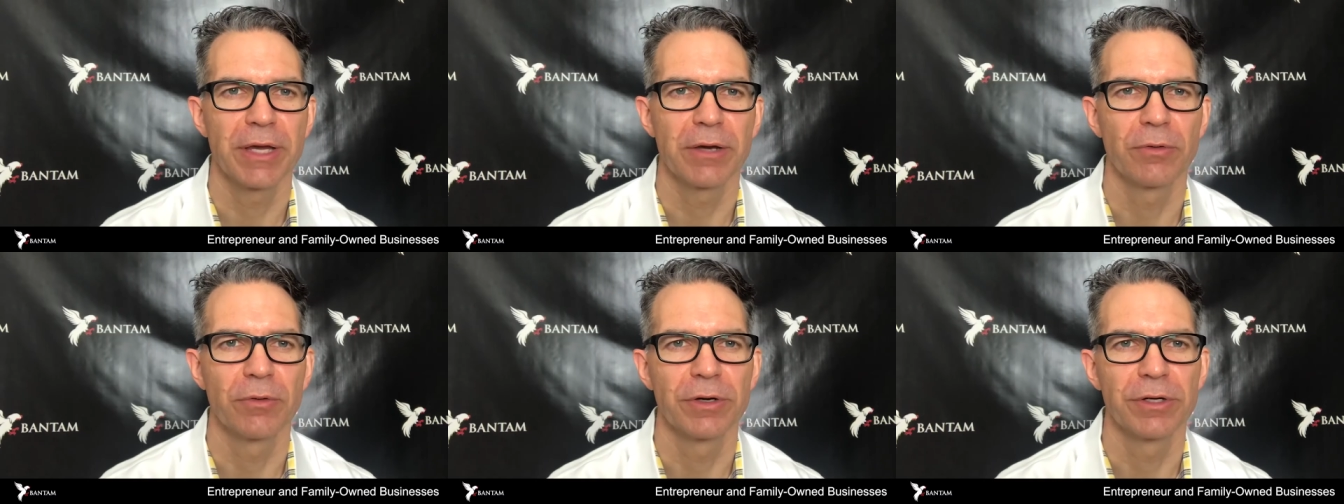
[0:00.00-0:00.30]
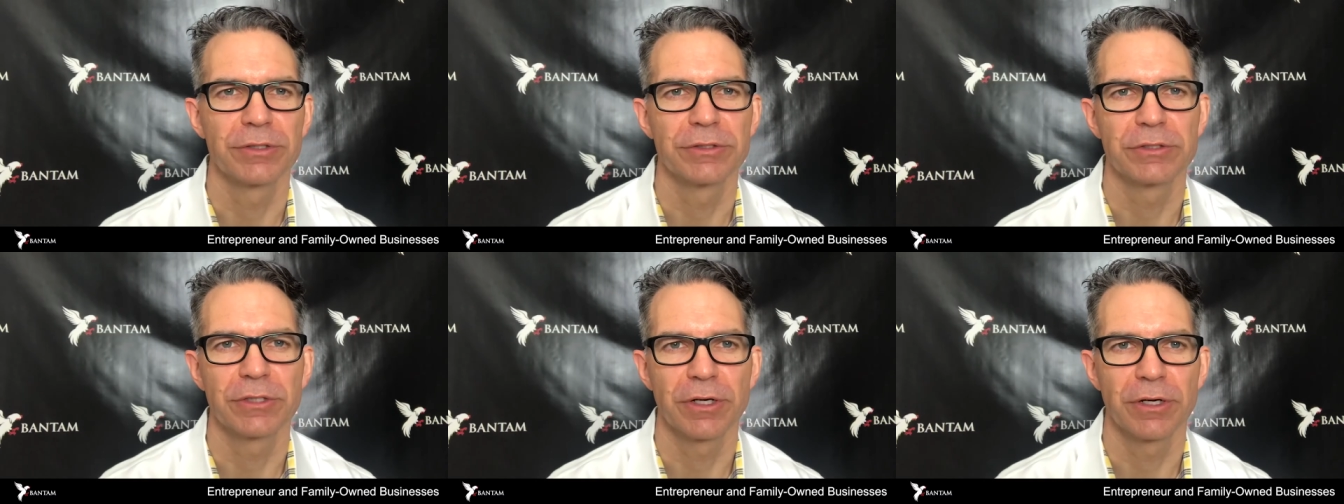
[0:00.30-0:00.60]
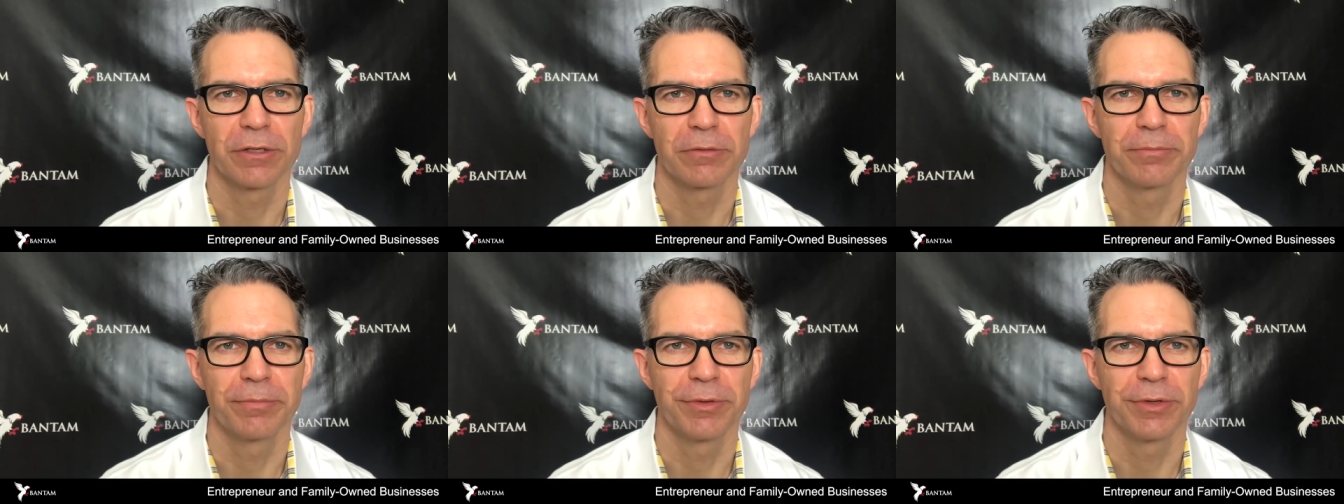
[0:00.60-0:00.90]
I wanted to
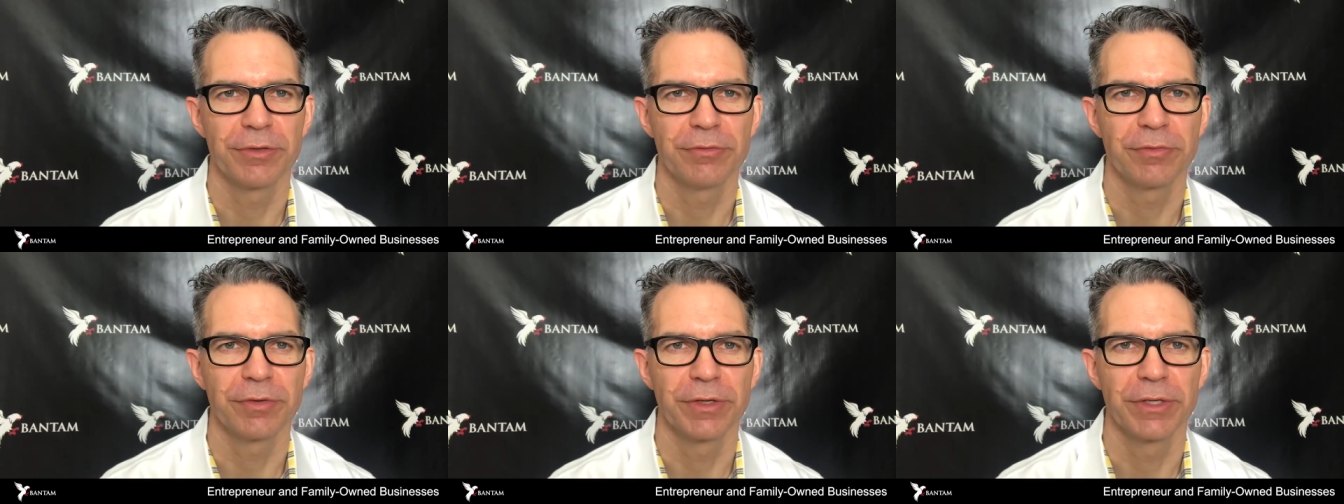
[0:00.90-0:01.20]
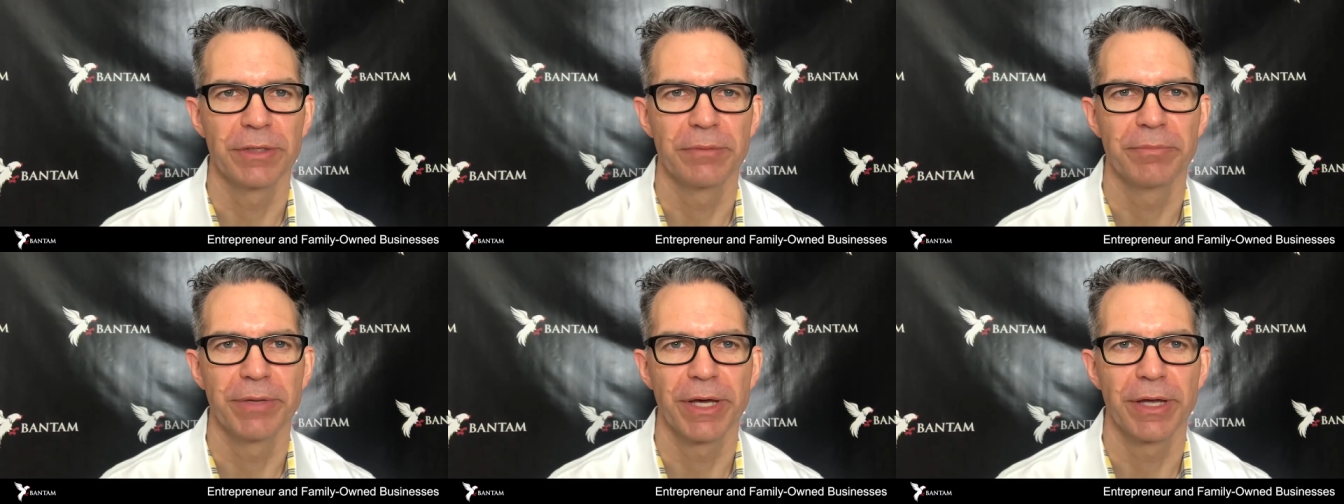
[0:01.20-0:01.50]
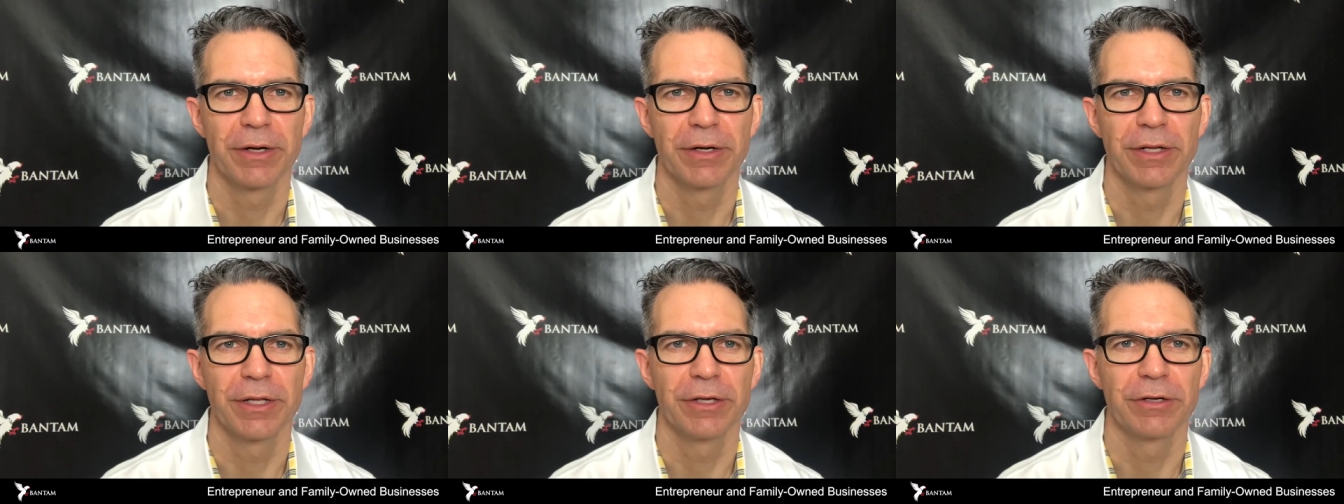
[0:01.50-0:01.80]
talk briefly
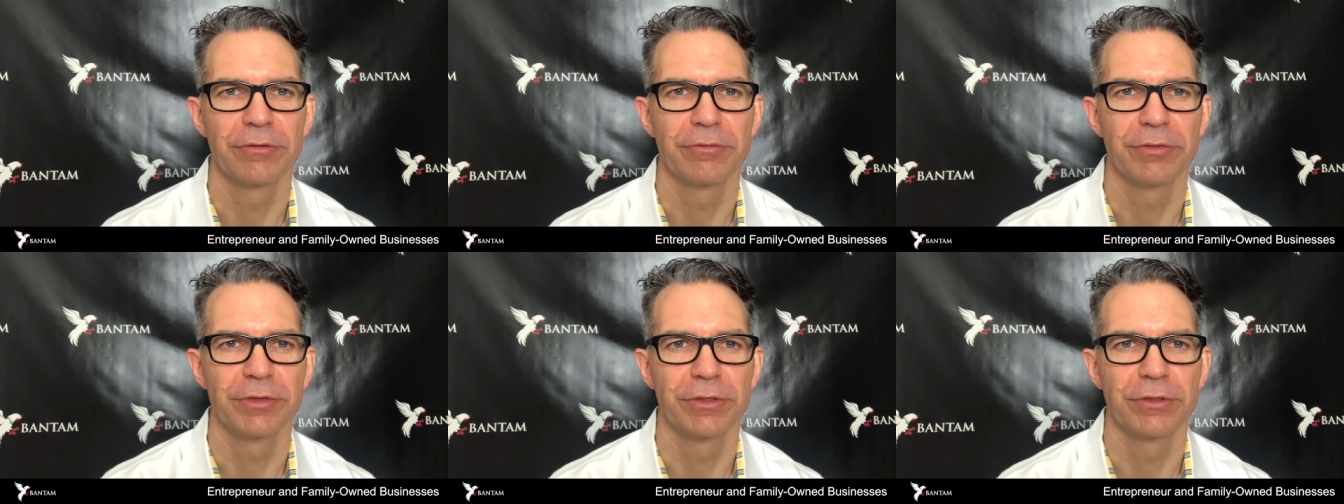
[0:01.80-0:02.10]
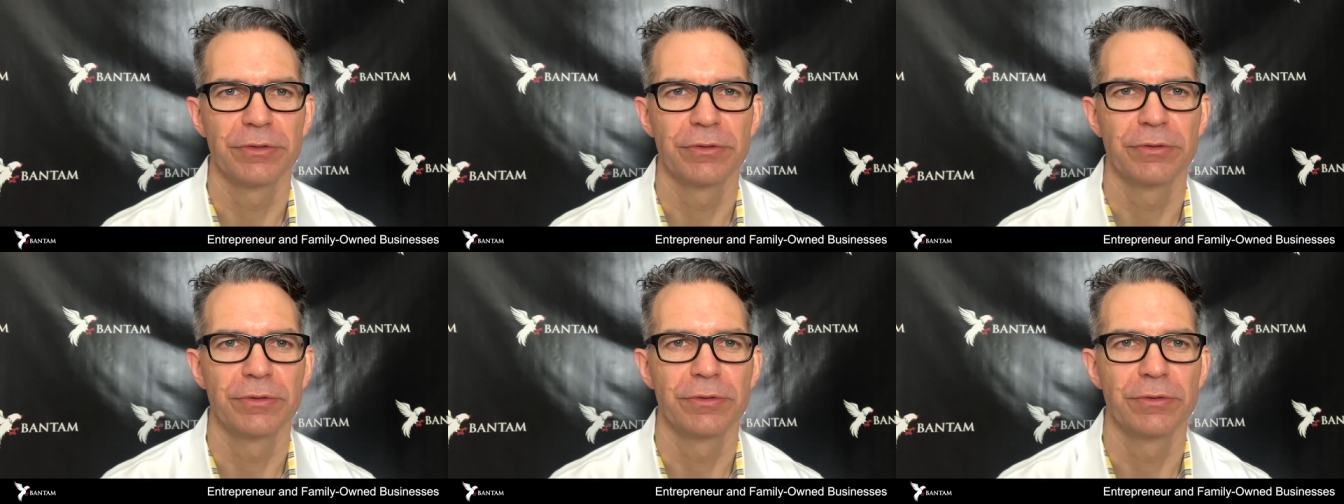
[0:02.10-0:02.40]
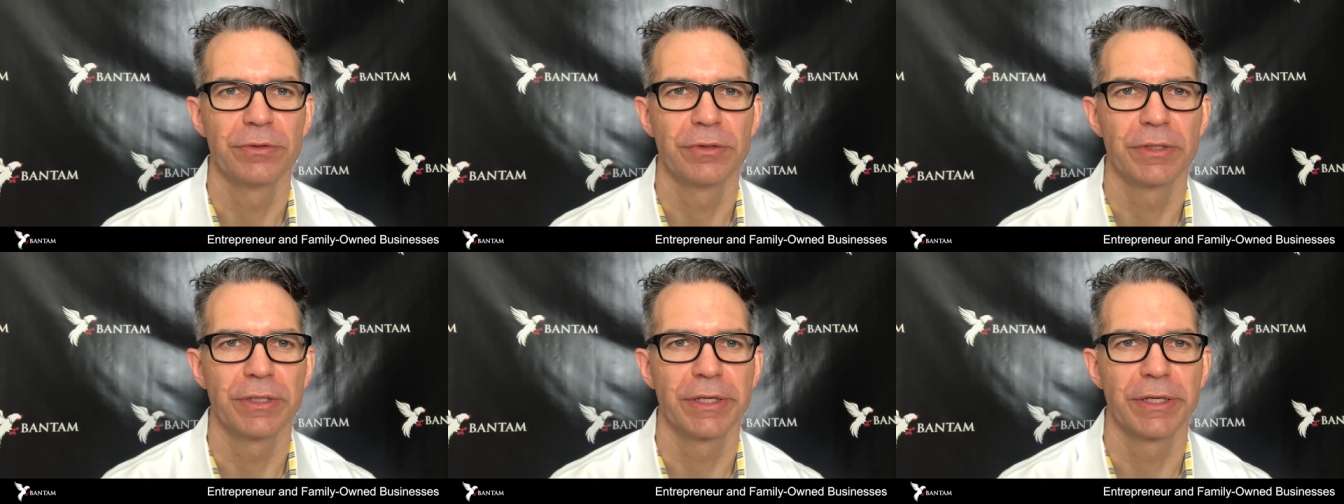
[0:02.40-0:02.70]
about an
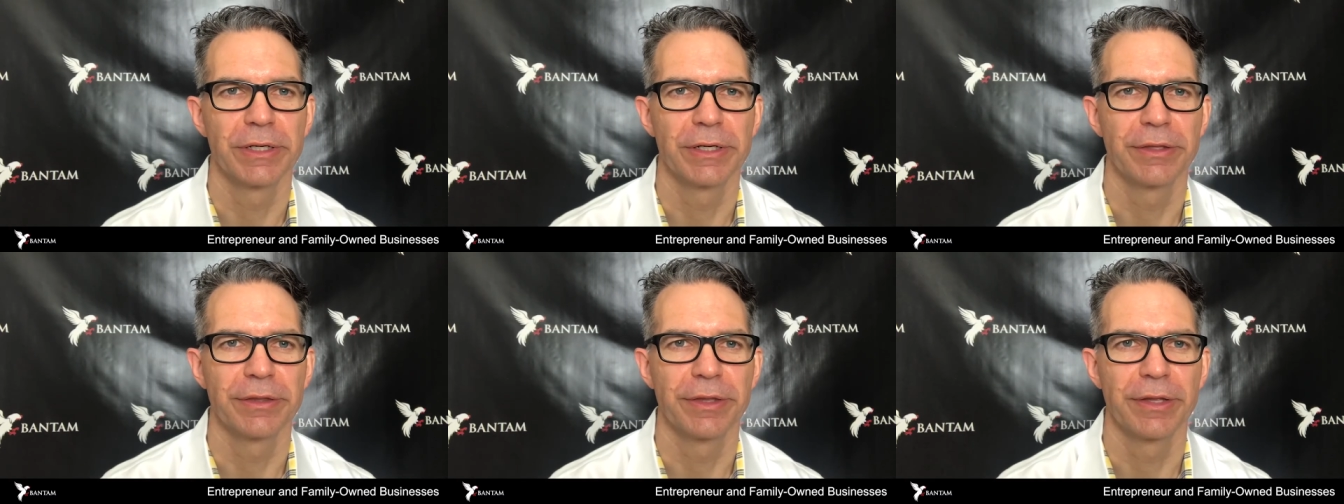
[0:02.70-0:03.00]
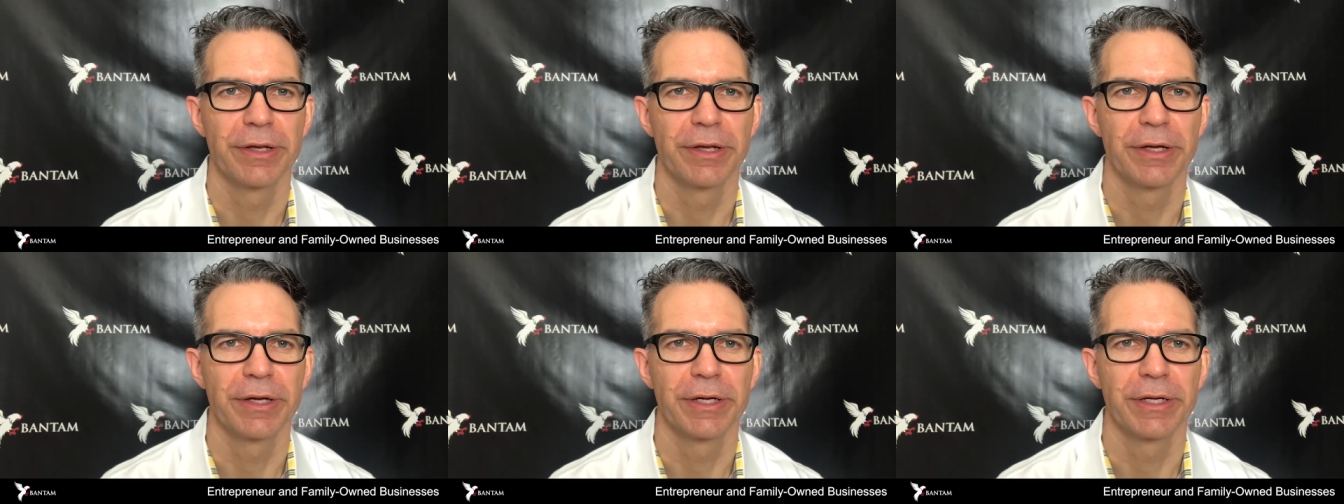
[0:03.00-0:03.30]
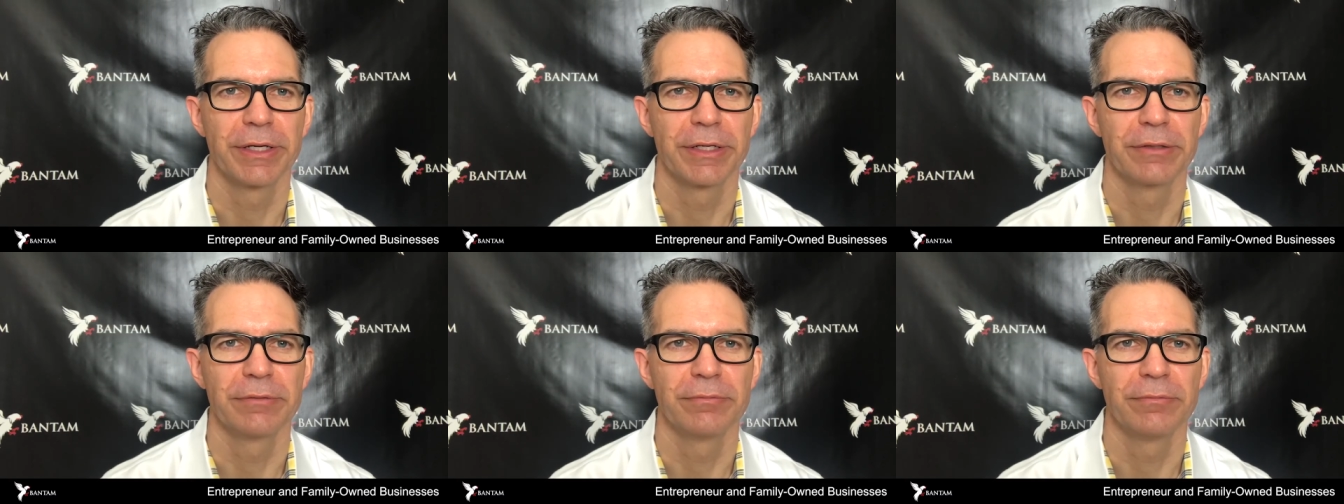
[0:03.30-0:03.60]
interview that
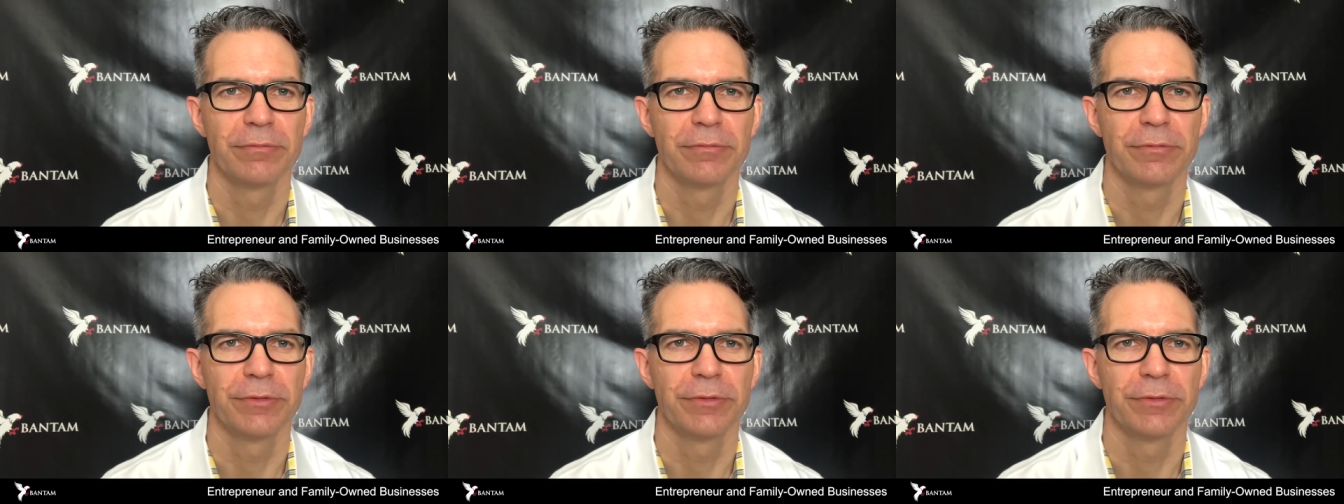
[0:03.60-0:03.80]
I